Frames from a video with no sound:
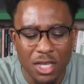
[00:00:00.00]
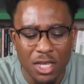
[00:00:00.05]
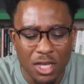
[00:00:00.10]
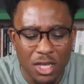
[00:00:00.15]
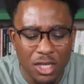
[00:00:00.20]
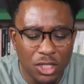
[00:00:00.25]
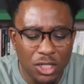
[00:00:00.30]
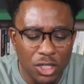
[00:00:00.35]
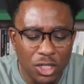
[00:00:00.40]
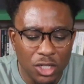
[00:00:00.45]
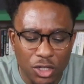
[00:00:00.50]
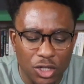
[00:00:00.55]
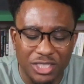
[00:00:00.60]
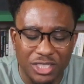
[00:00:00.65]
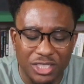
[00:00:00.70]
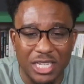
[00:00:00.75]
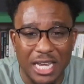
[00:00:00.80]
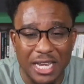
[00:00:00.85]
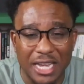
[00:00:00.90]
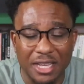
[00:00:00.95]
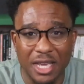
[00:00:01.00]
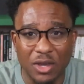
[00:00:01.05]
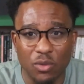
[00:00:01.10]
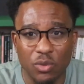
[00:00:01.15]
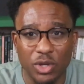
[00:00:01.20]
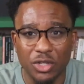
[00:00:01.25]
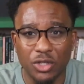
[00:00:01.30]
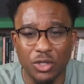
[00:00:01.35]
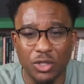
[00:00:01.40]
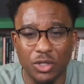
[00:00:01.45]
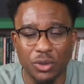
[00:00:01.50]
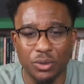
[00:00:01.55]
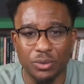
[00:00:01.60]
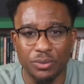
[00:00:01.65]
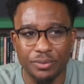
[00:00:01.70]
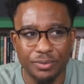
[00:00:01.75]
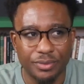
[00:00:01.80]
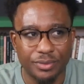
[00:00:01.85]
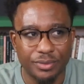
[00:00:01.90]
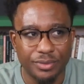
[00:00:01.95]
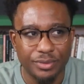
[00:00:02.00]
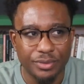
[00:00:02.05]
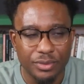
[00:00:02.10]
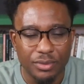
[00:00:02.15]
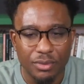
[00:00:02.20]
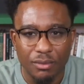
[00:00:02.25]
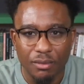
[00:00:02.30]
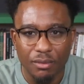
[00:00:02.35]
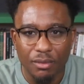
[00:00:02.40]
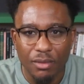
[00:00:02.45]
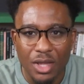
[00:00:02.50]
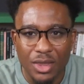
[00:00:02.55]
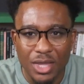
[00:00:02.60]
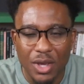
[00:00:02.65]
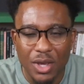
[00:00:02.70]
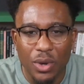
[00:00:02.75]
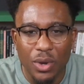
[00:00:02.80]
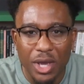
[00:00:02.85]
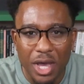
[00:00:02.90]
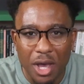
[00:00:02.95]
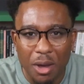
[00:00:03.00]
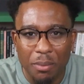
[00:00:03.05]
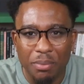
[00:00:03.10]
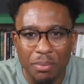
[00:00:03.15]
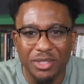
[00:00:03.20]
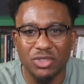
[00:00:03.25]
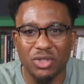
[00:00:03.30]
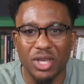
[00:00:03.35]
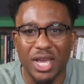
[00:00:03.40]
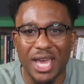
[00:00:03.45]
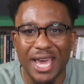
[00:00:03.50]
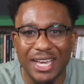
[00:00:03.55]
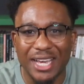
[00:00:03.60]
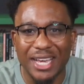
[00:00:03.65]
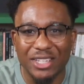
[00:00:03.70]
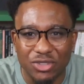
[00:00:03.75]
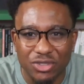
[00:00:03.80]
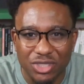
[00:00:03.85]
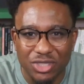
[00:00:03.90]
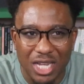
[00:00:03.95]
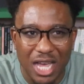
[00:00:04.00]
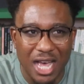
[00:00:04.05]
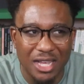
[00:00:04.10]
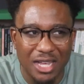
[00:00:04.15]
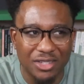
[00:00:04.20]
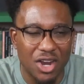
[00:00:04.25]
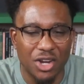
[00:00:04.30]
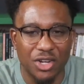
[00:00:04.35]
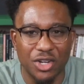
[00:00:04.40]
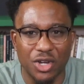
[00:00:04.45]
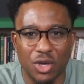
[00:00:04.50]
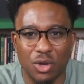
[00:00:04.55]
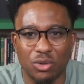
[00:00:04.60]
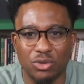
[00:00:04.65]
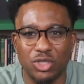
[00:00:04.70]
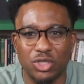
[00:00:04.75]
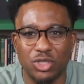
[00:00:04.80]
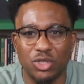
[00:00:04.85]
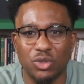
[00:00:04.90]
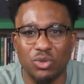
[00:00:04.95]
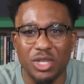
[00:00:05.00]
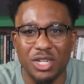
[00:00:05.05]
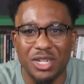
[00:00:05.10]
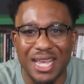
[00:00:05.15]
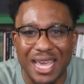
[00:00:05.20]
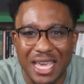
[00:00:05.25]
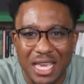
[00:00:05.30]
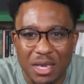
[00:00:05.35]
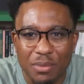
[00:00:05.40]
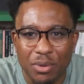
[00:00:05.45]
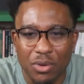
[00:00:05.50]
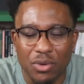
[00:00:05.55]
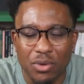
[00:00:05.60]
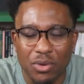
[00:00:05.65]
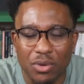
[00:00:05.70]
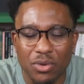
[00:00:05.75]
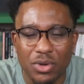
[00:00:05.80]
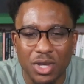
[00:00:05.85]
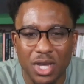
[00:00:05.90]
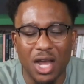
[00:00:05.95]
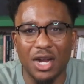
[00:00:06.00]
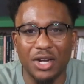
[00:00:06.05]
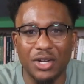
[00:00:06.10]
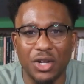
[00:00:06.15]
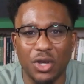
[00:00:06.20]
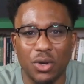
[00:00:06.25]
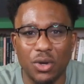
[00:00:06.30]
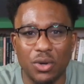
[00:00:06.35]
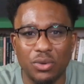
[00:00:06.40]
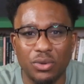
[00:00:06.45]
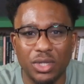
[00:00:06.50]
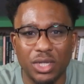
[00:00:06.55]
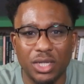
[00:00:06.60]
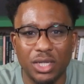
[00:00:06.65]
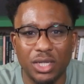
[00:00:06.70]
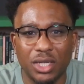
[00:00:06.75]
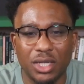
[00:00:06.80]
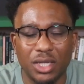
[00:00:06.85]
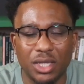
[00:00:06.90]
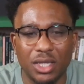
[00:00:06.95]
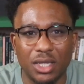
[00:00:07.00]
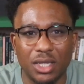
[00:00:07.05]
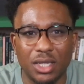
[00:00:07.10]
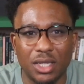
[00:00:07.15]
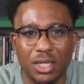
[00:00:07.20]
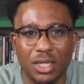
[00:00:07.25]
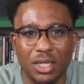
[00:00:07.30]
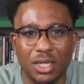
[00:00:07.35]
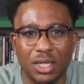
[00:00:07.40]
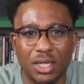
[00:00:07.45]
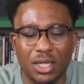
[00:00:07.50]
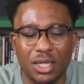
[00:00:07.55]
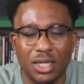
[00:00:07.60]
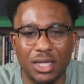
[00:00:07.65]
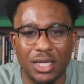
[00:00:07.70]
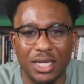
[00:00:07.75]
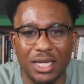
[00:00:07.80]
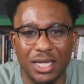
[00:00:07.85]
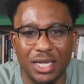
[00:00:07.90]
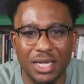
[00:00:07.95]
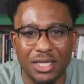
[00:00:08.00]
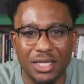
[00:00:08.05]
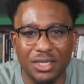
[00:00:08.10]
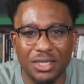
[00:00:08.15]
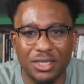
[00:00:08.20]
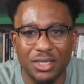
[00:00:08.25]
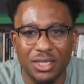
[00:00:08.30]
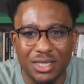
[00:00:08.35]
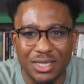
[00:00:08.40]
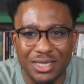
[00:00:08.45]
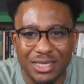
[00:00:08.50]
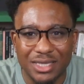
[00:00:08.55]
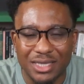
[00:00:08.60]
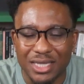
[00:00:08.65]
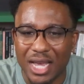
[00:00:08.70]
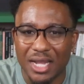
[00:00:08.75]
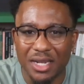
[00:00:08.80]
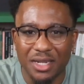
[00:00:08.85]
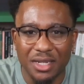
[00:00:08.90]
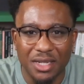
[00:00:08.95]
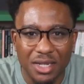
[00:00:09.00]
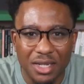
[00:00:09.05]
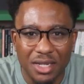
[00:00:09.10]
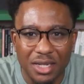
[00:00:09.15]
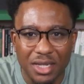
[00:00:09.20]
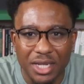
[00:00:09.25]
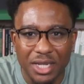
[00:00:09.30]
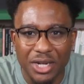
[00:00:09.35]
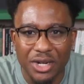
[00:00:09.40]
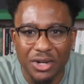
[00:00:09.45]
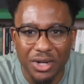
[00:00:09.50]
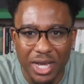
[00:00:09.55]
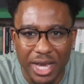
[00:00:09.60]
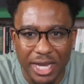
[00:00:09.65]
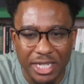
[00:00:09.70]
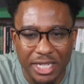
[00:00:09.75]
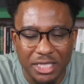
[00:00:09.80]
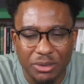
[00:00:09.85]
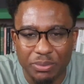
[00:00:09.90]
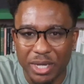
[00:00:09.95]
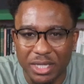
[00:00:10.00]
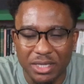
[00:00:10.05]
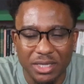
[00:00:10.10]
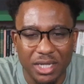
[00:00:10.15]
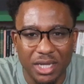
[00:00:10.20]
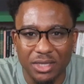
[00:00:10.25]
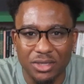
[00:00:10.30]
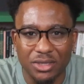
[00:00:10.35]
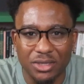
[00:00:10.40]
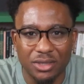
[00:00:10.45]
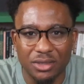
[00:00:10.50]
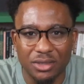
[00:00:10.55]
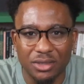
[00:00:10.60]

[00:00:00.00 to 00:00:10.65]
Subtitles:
You know, the second thing we can do that will help us to exercise our no, to enable our no, is set clear expectations.